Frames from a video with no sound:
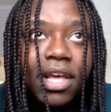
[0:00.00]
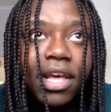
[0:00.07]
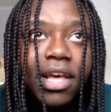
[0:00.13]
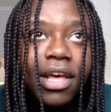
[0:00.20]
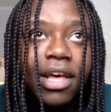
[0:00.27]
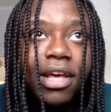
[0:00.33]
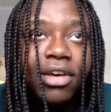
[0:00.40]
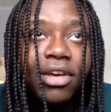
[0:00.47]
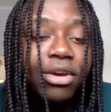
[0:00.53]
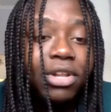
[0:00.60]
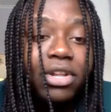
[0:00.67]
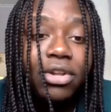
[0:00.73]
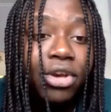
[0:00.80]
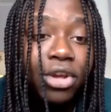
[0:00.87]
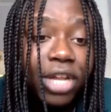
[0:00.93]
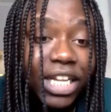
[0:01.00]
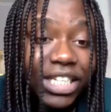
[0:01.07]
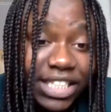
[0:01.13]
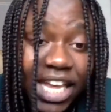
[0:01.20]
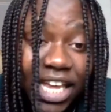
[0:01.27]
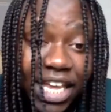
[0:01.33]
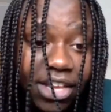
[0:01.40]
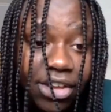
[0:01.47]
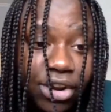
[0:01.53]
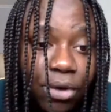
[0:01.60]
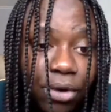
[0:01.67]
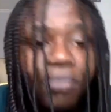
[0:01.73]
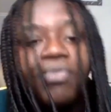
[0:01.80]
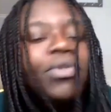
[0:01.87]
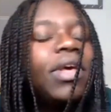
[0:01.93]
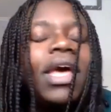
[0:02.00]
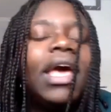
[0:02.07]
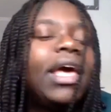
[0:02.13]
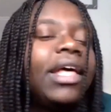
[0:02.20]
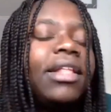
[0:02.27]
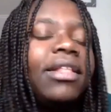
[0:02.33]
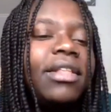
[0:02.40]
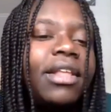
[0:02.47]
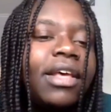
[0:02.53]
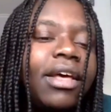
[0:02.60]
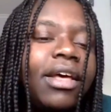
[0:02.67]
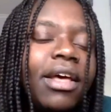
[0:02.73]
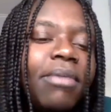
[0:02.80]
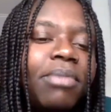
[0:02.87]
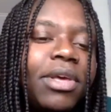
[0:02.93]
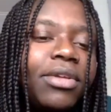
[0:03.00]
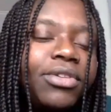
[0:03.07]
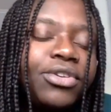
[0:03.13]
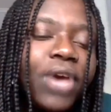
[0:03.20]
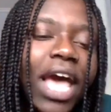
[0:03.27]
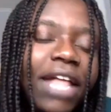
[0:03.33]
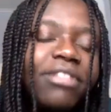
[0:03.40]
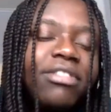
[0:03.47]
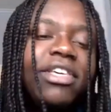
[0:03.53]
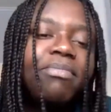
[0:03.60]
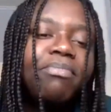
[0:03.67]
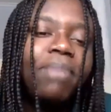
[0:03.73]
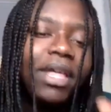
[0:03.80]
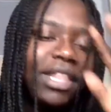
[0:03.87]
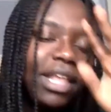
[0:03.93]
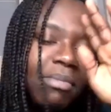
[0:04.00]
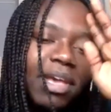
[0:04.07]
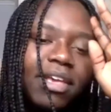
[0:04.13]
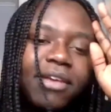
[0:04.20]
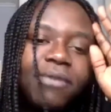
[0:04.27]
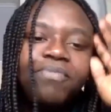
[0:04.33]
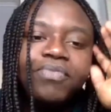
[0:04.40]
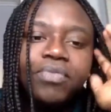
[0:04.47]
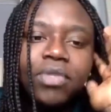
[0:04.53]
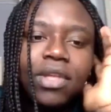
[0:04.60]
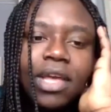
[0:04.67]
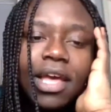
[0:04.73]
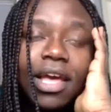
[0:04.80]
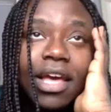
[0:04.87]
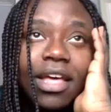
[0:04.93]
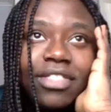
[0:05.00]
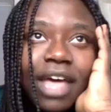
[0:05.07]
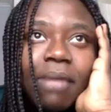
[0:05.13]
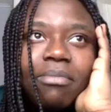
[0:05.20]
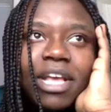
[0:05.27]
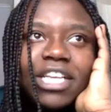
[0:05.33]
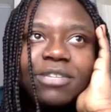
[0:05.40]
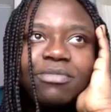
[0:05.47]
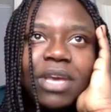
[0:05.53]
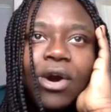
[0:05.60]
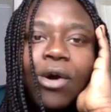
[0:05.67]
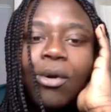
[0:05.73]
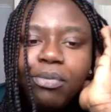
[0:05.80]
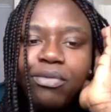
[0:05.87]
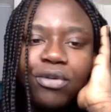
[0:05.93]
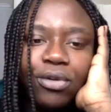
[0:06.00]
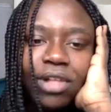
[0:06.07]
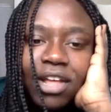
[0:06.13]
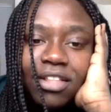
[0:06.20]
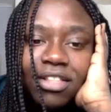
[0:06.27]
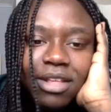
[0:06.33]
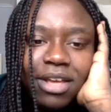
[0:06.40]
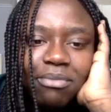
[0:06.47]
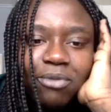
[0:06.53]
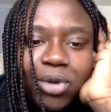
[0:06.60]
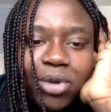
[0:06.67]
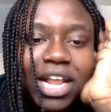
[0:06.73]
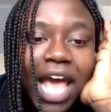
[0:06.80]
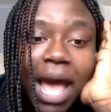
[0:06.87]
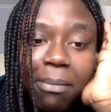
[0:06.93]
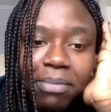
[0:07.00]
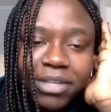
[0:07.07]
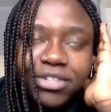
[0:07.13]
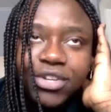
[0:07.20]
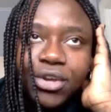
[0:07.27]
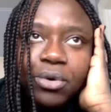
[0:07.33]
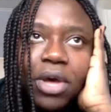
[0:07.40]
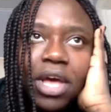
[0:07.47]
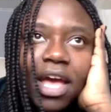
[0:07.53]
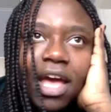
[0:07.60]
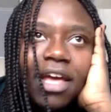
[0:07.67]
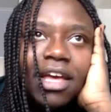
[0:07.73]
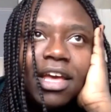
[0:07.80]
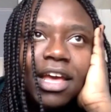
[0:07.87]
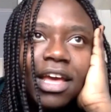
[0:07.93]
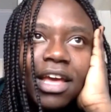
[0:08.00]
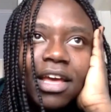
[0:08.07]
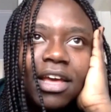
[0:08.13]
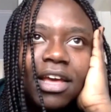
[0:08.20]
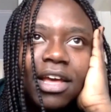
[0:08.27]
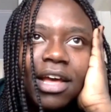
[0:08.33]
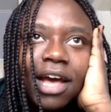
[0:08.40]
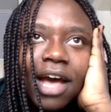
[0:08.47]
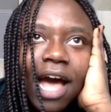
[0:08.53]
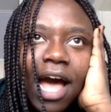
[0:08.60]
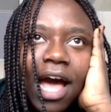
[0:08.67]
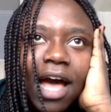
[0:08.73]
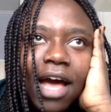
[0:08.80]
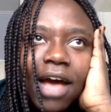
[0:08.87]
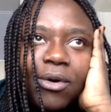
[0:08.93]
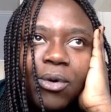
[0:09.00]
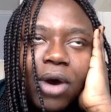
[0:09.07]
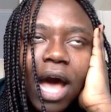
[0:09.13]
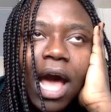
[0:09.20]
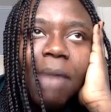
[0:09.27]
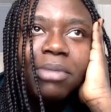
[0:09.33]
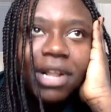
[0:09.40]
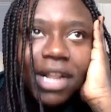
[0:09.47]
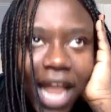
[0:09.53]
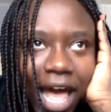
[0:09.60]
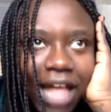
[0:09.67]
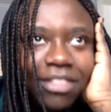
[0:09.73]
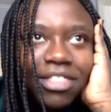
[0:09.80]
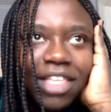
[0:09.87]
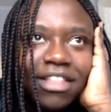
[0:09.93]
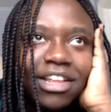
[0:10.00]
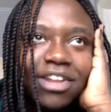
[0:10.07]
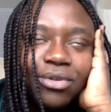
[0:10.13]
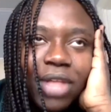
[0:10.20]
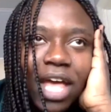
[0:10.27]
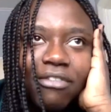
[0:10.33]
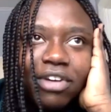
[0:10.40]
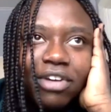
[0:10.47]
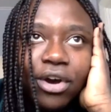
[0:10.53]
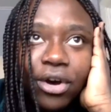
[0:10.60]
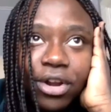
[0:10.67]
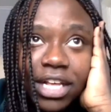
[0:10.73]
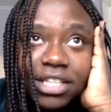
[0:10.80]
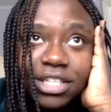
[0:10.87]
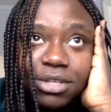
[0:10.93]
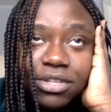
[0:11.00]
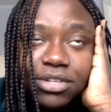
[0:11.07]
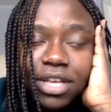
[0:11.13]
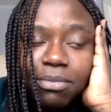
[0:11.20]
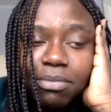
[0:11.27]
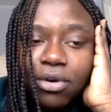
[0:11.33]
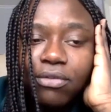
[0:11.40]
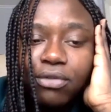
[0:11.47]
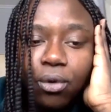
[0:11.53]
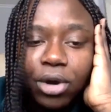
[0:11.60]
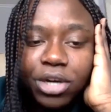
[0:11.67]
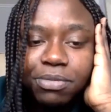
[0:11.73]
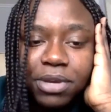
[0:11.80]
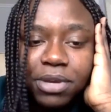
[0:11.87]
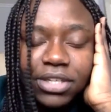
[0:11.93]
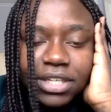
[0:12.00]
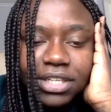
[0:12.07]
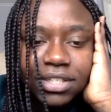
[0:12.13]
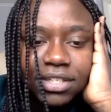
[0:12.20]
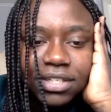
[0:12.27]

could get sick, you know, and to end the pandemic, that makes me hopeful and really happy. So I'm glad that they don't have an audience, of course, because